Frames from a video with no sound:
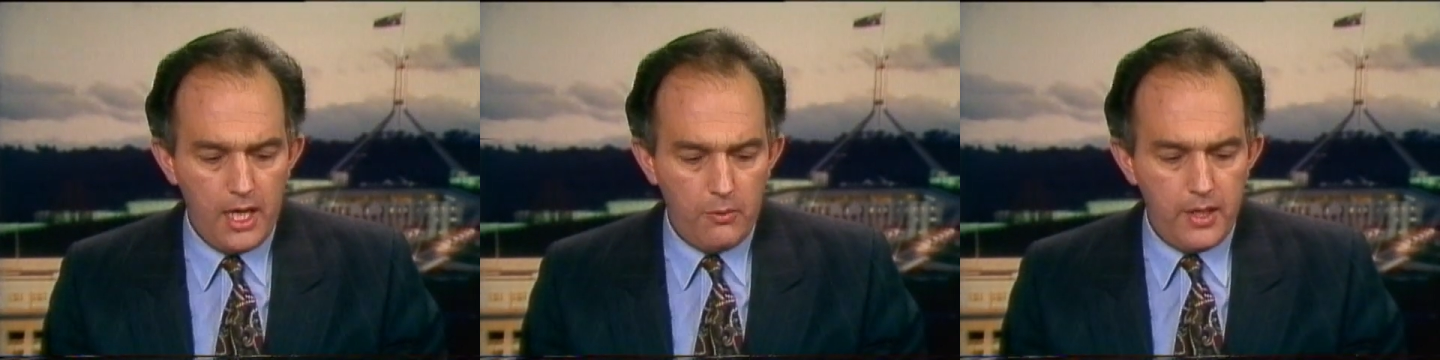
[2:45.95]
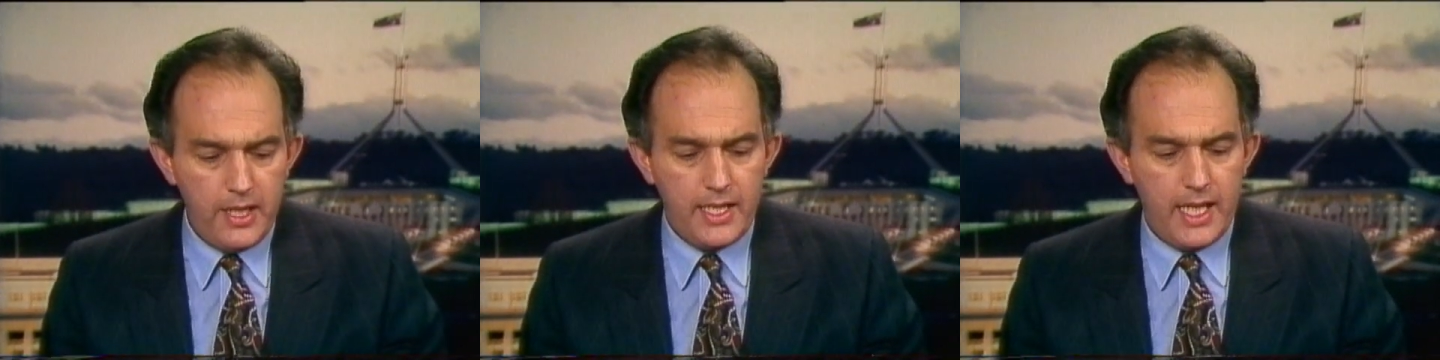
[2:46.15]

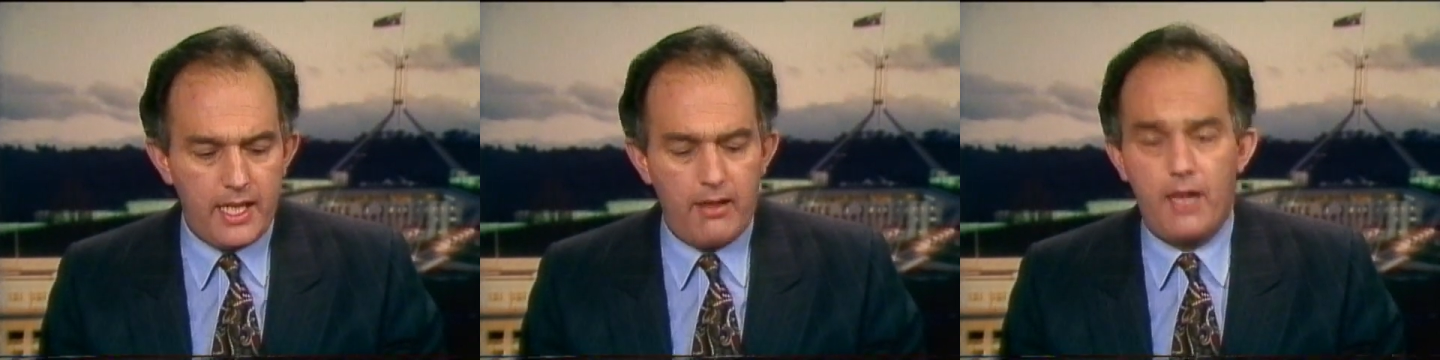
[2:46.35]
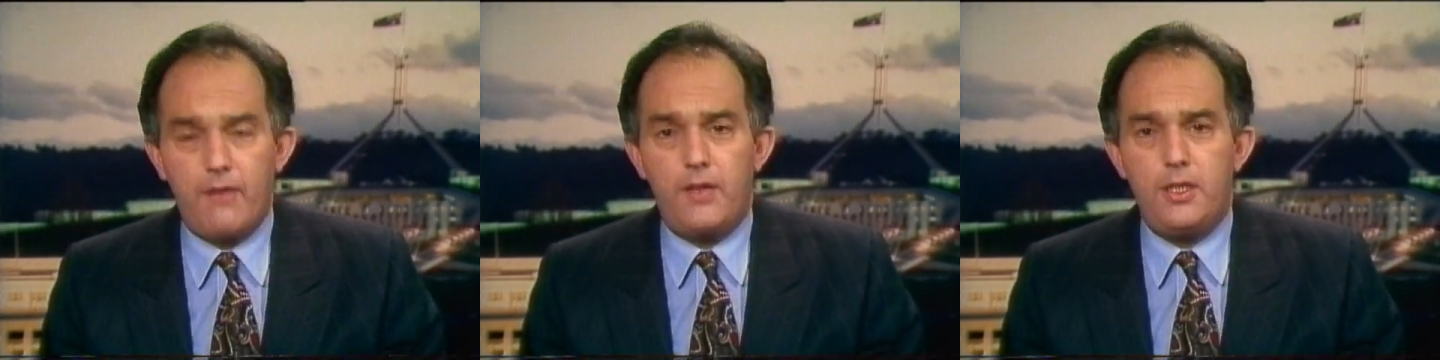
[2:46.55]
We
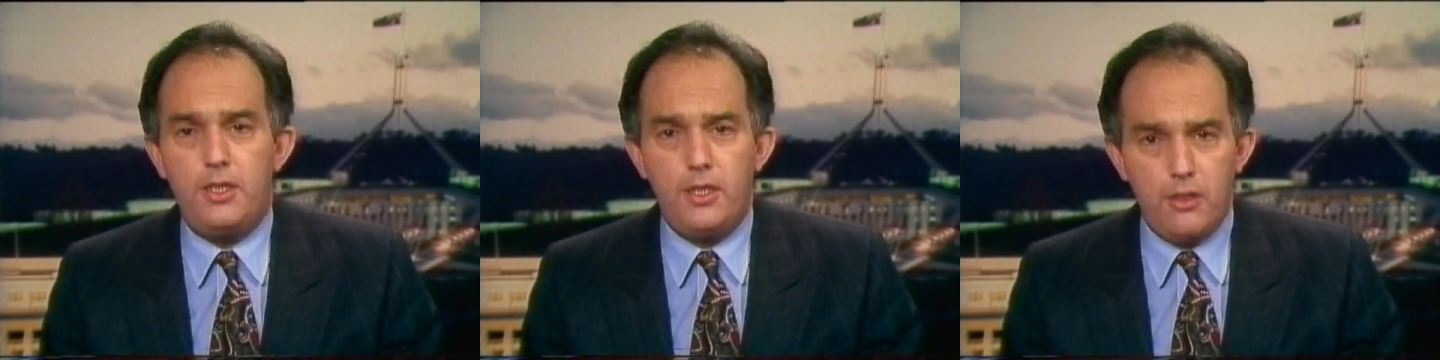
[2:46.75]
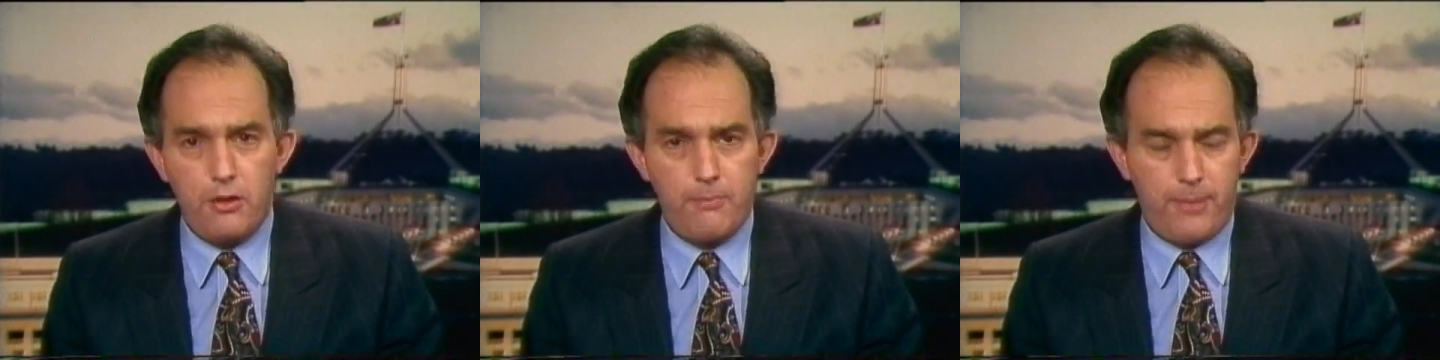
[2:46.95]
now have a
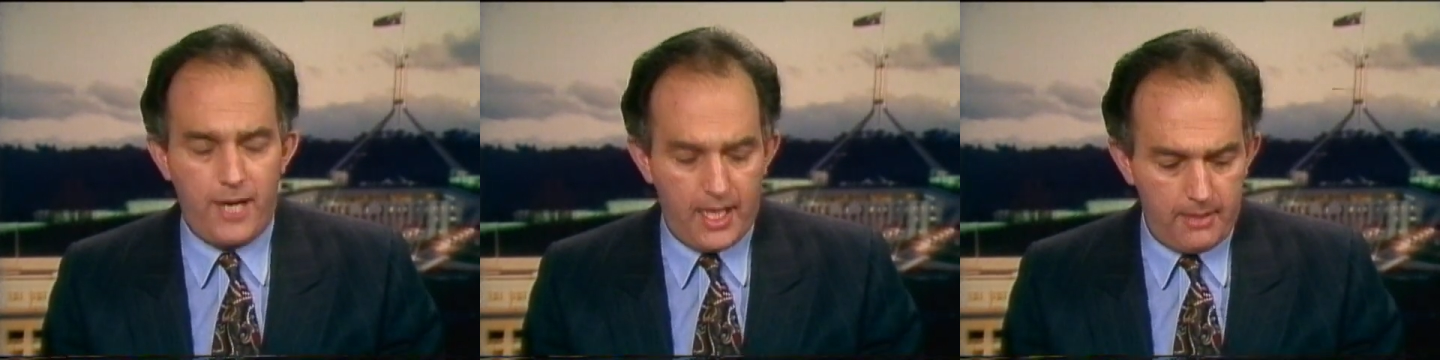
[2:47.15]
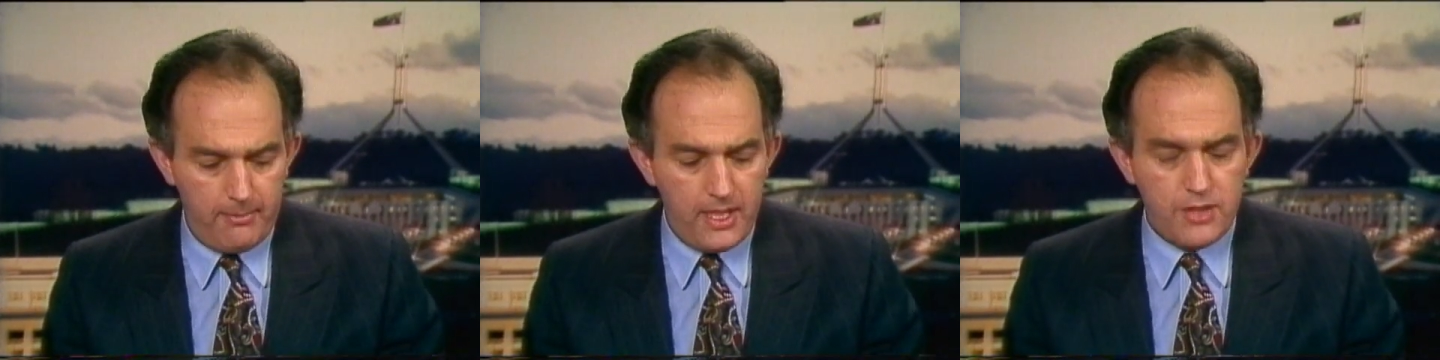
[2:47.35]
new
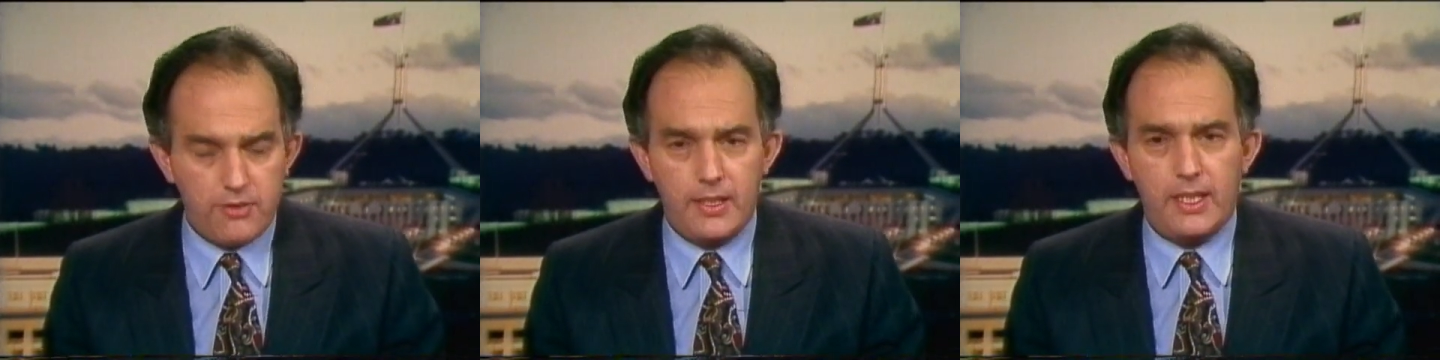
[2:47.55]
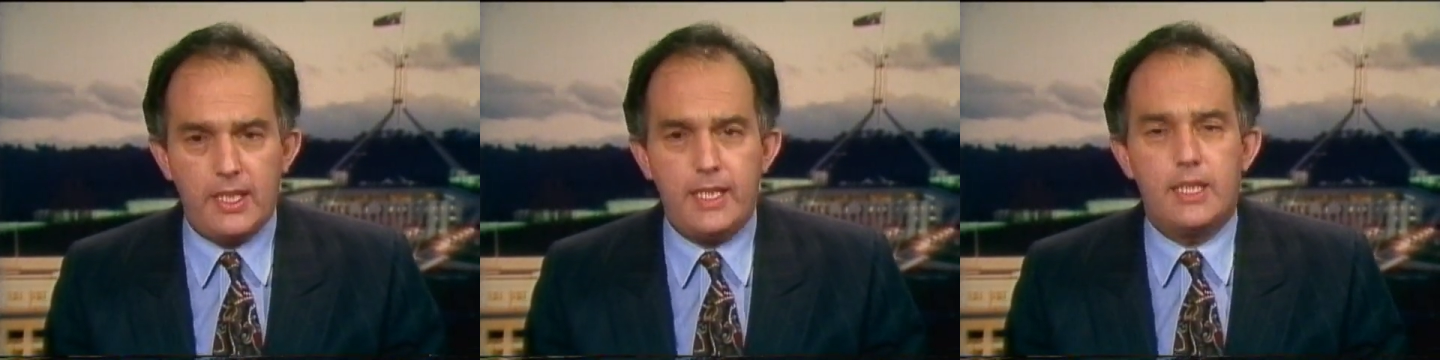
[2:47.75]

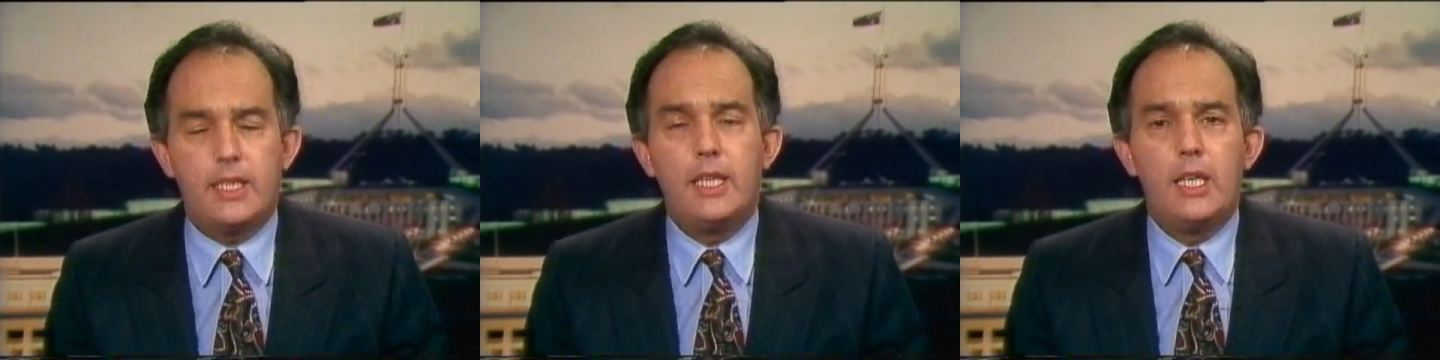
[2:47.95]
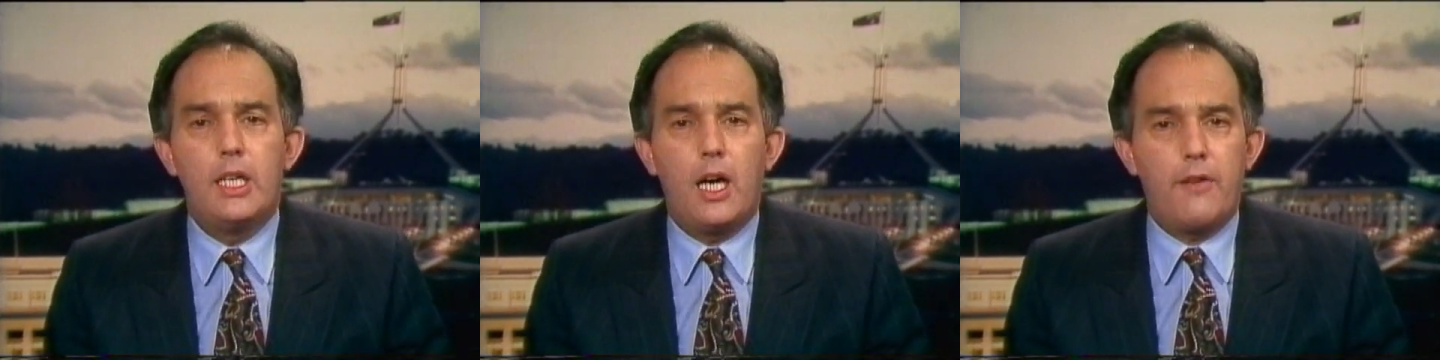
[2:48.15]
parliamentary
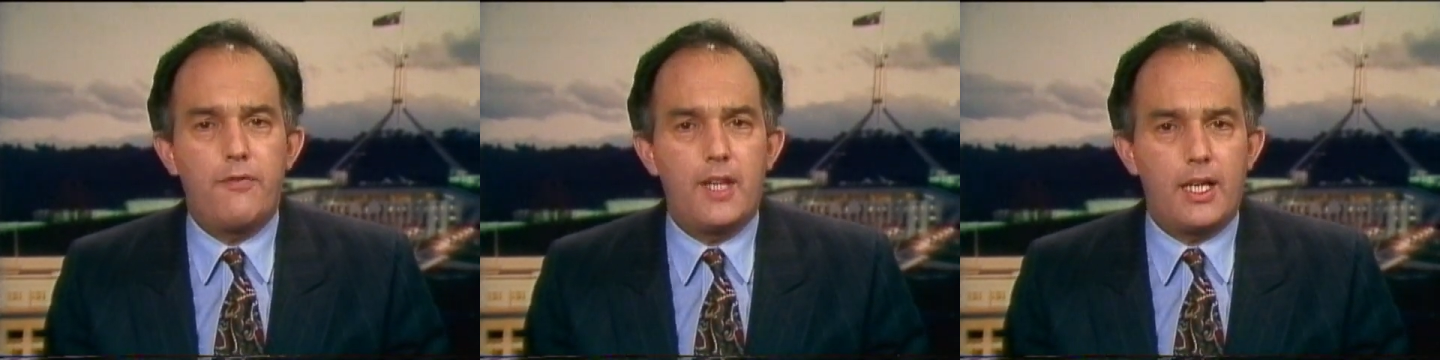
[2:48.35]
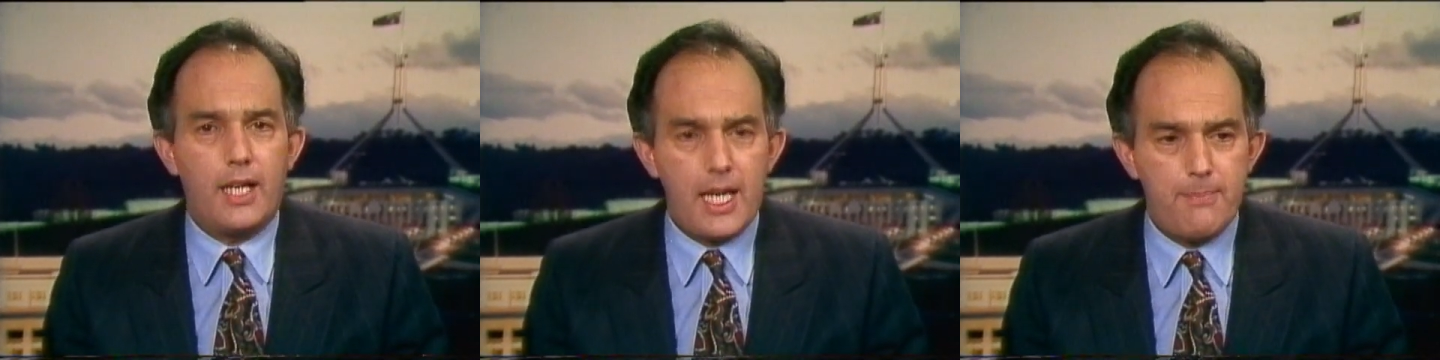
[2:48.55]
leader of
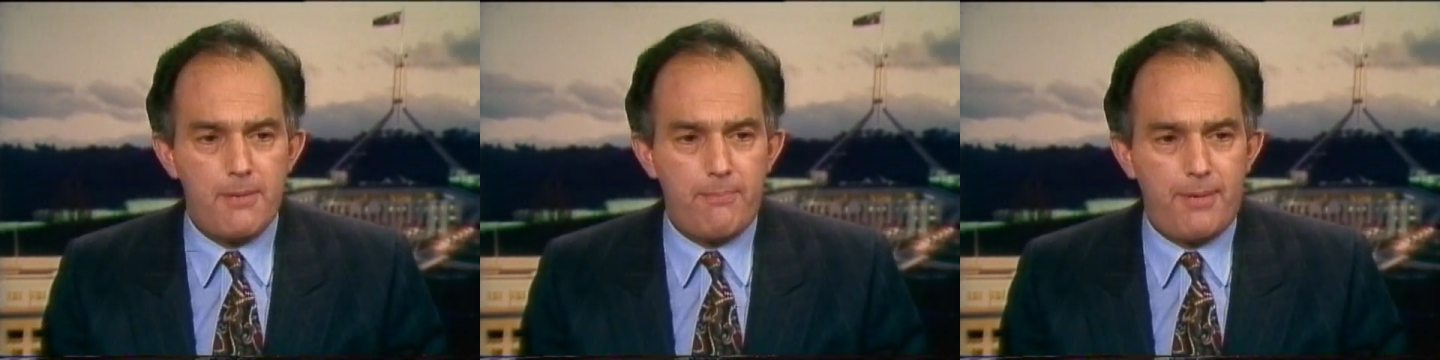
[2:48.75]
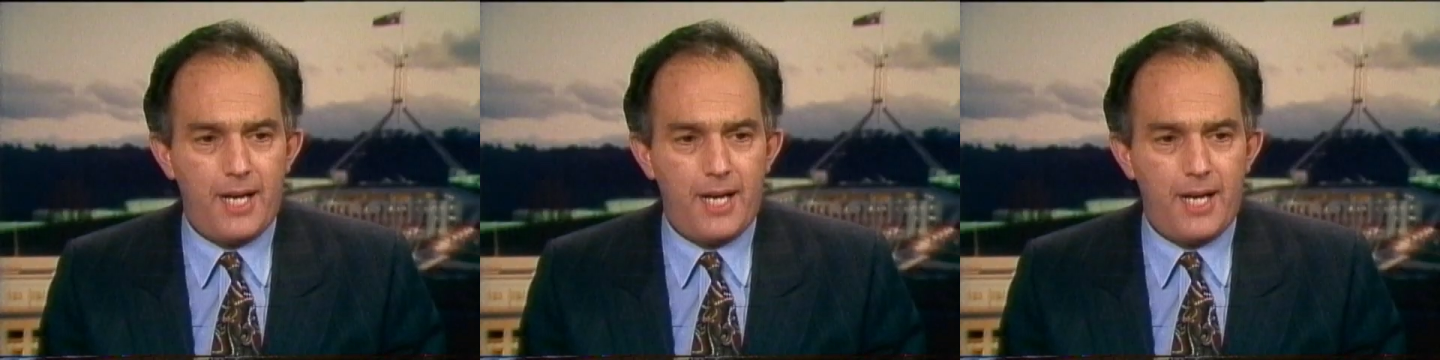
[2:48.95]
the Labor